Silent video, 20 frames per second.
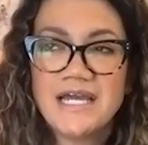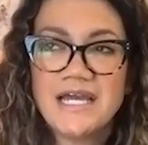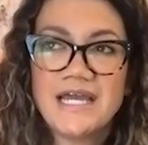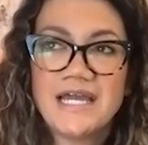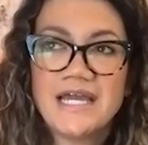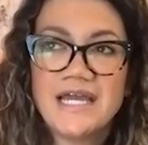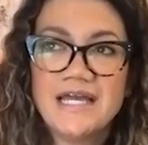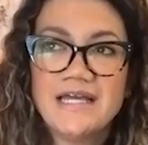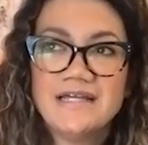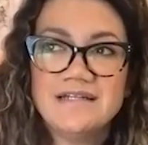
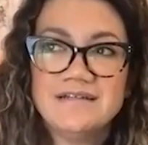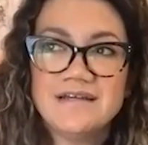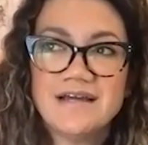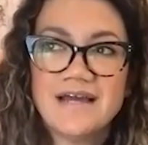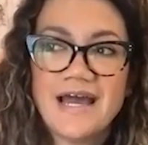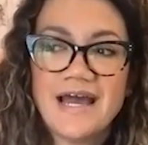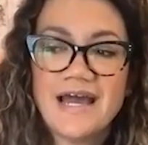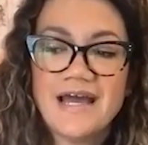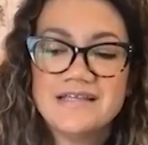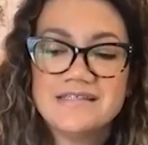And
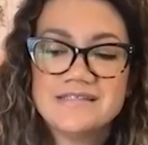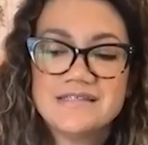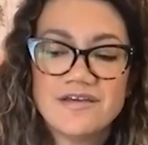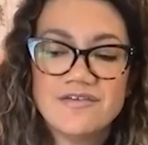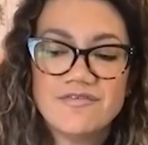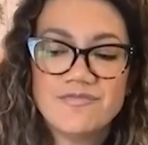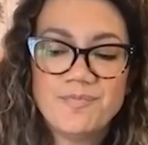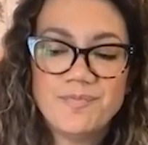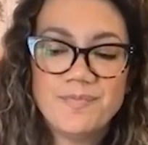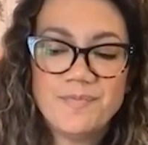as
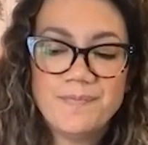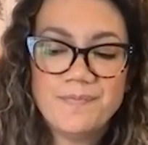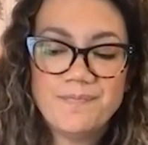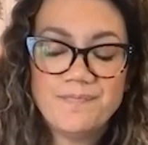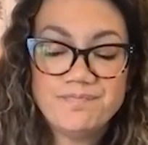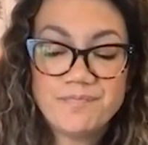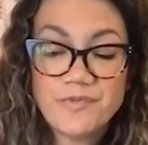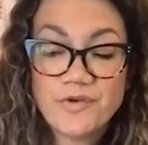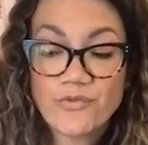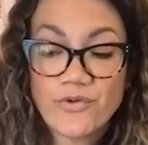I've
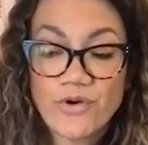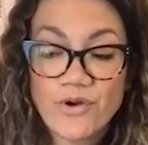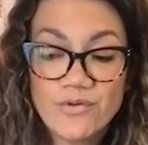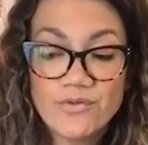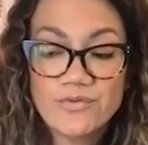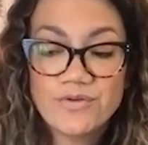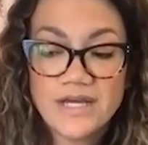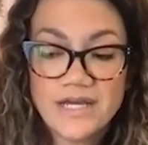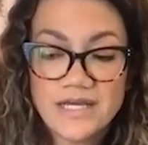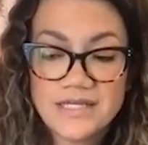
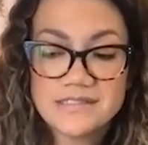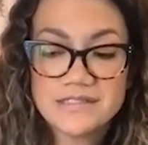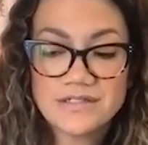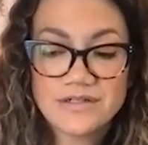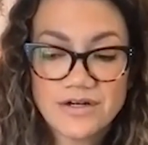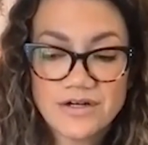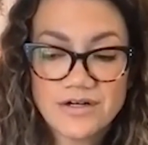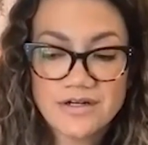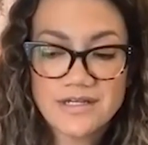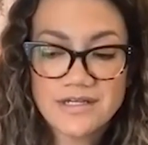grown as an
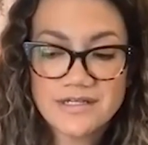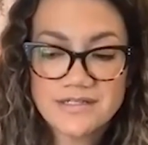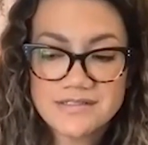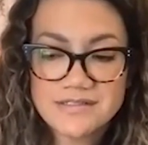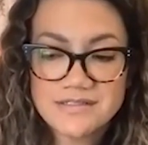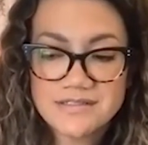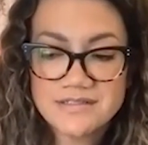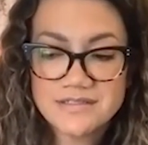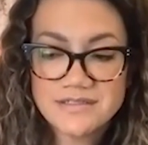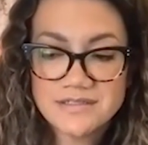
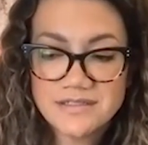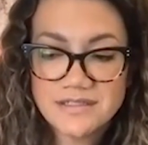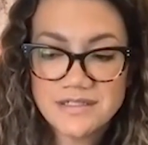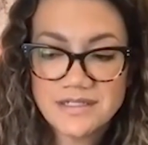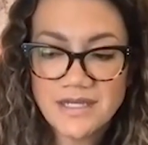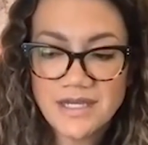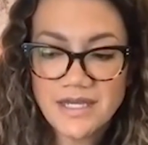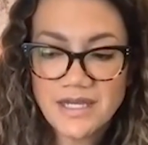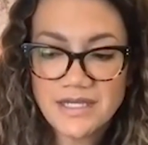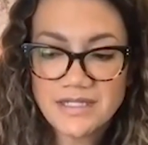artist
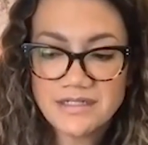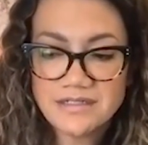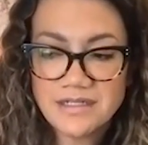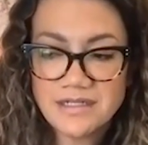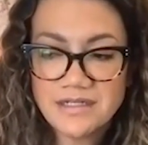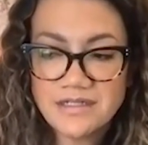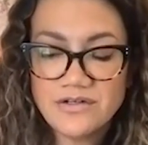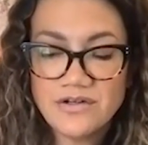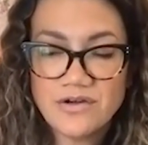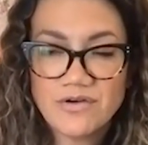and
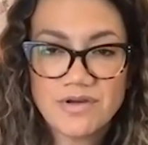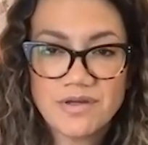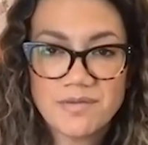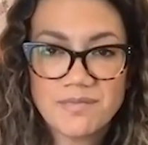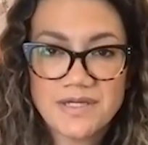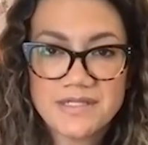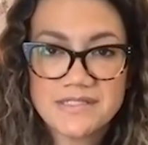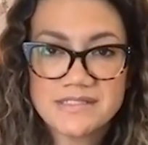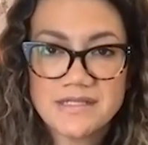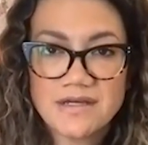in knowing
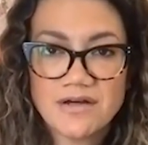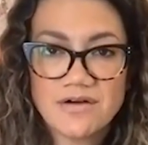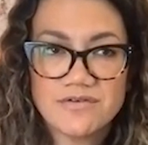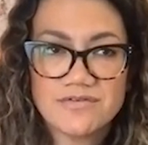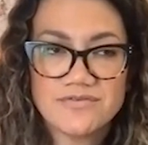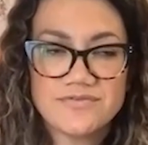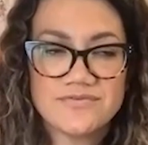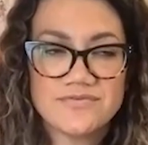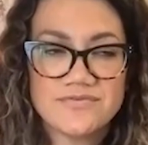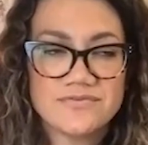
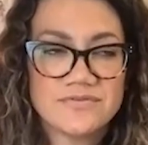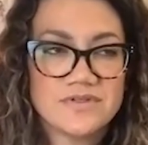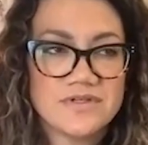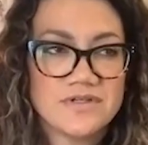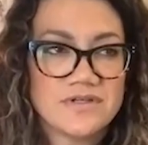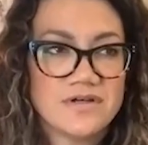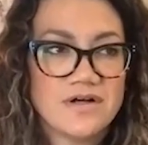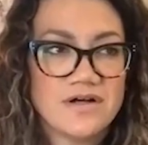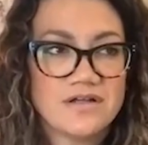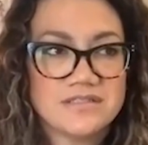myself
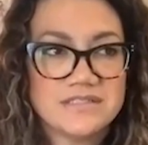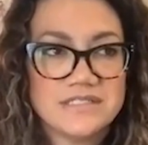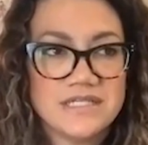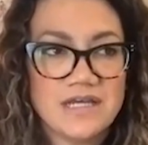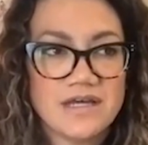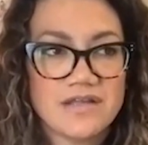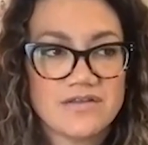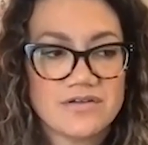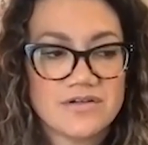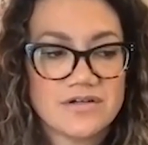
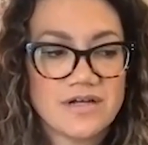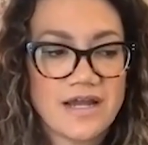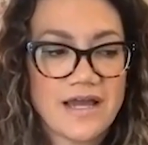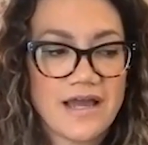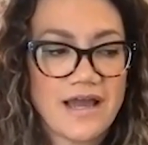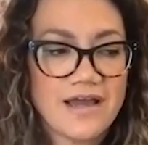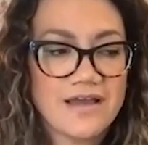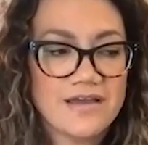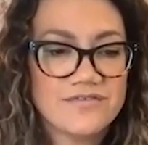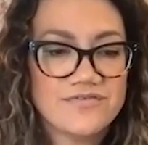altogether,
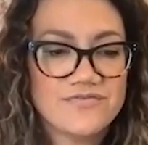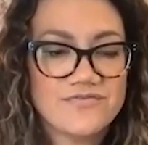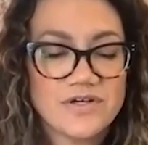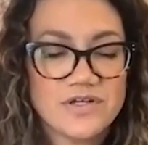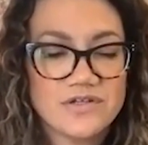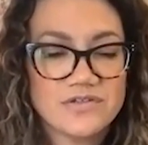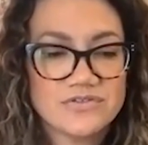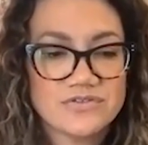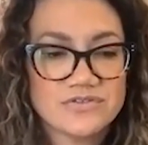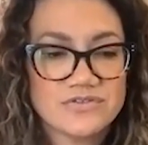I have
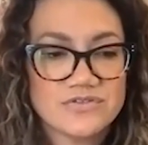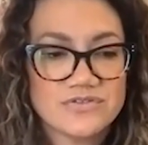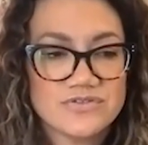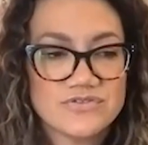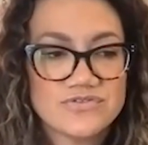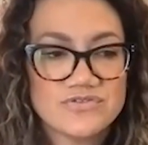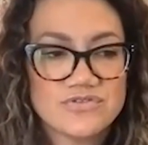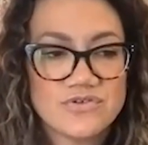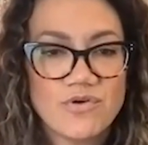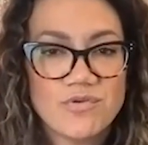felt
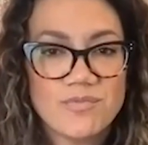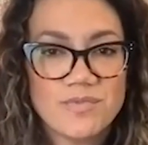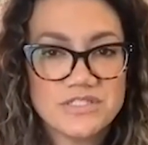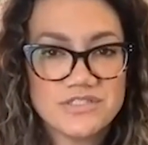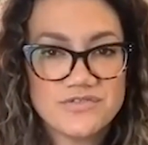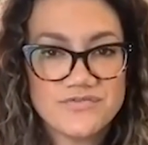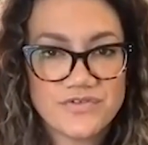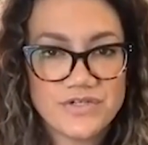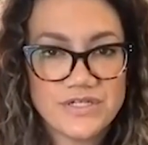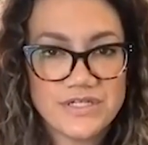so
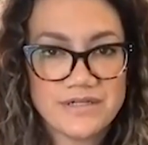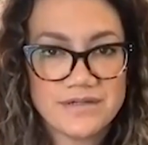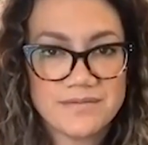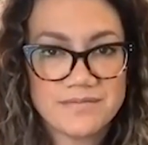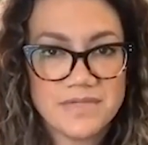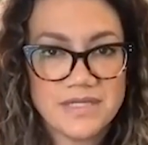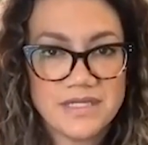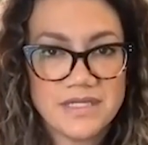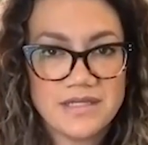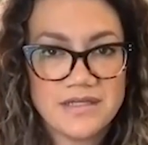much
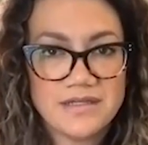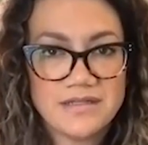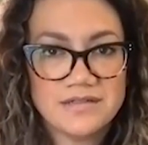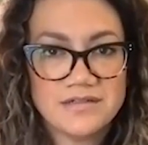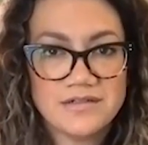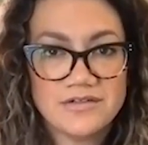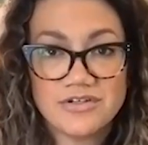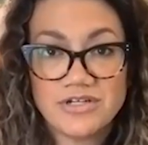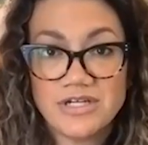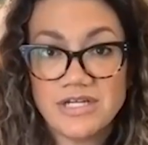freedom
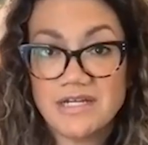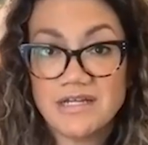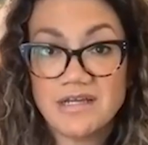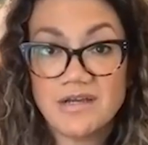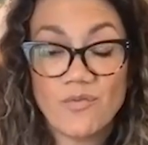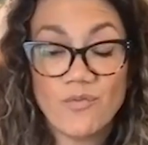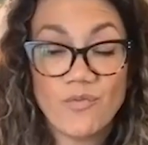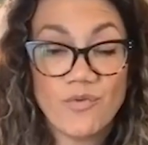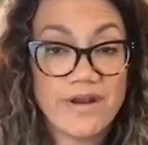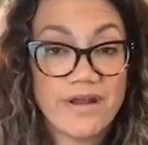in creating
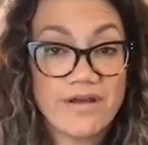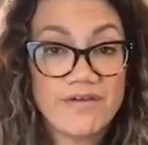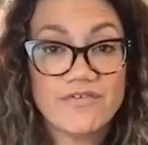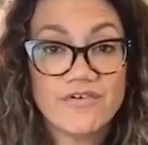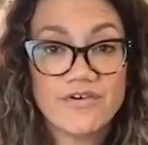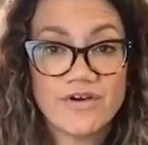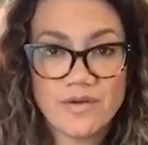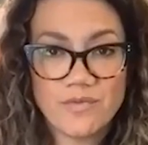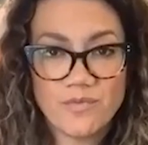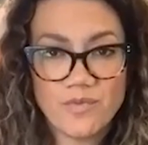
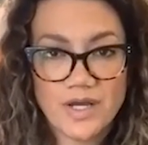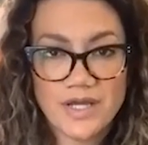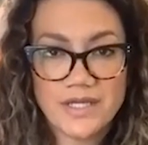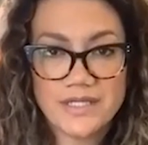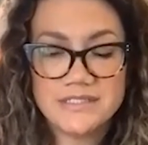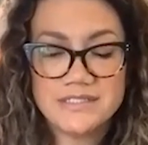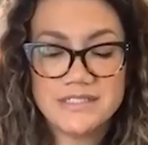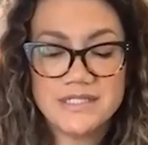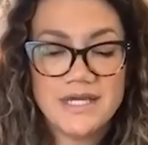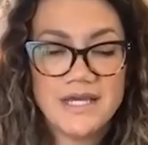whatever I want
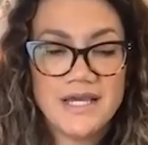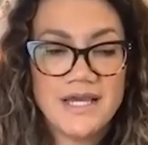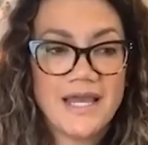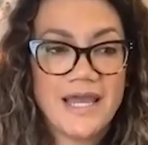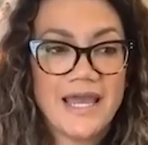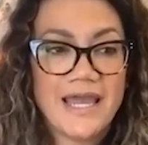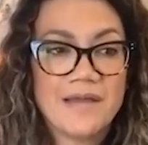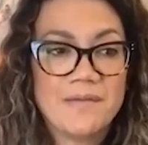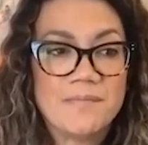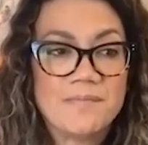
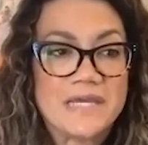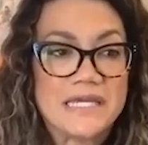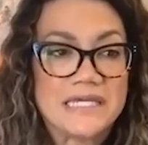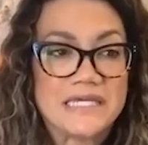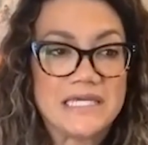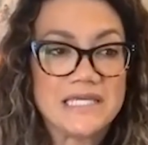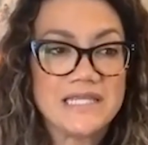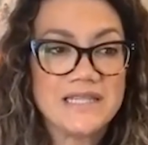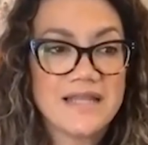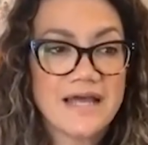and
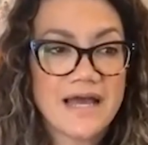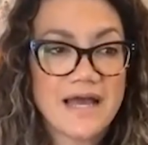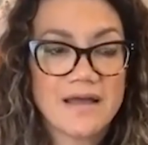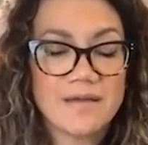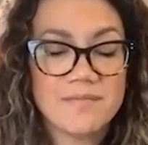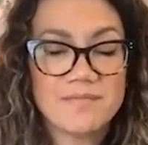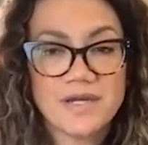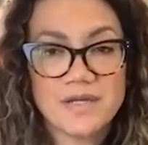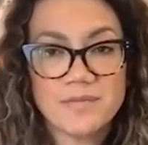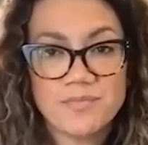making
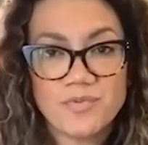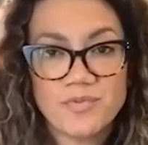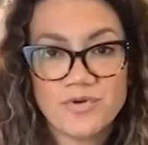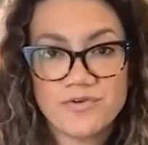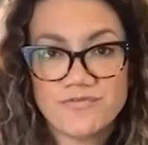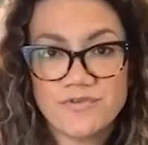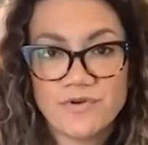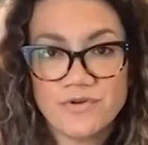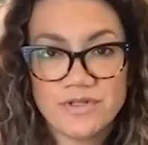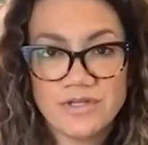that my
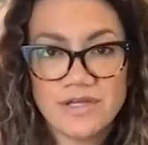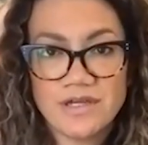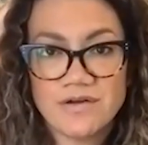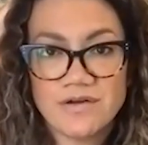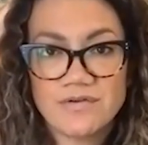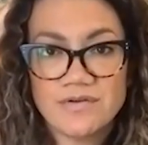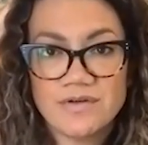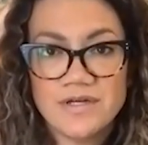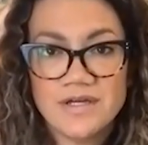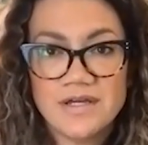
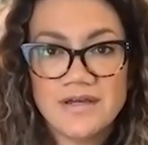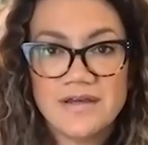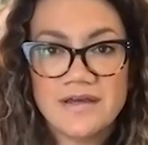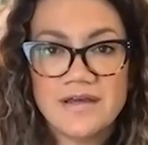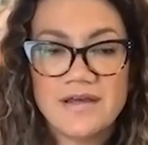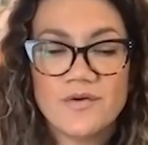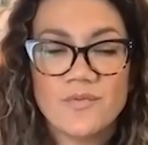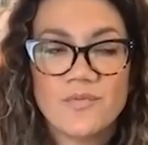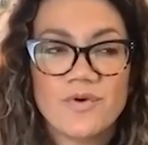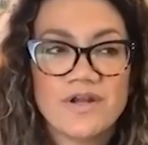portfolio.
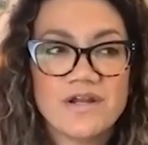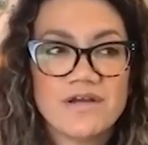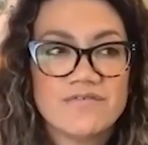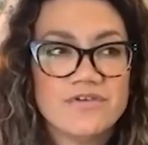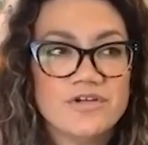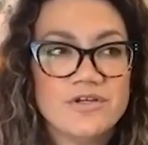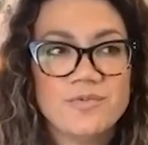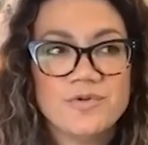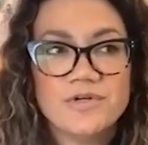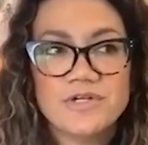
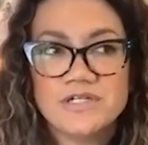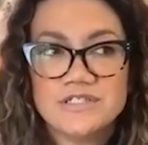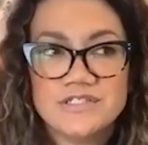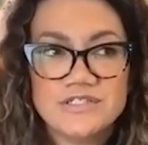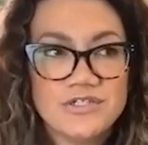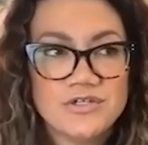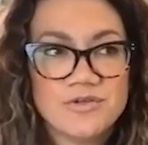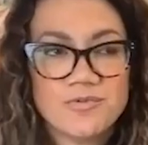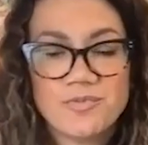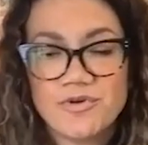Whatever you put
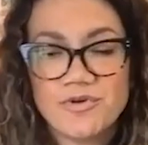into your